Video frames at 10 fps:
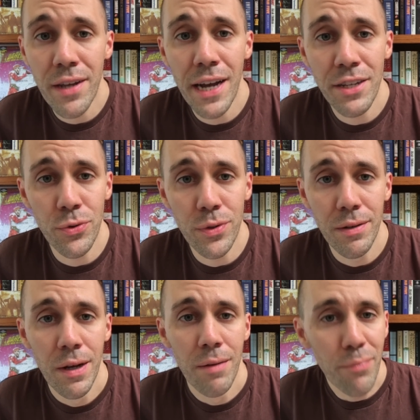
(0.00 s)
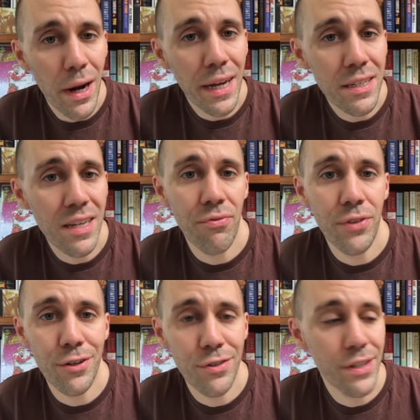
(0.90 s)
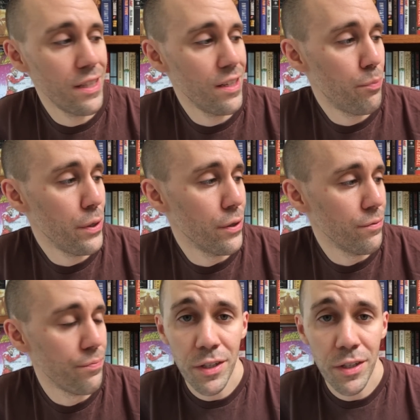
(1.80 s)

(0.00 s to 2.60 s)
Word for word: tied to it, but I can definitely understand the appeal.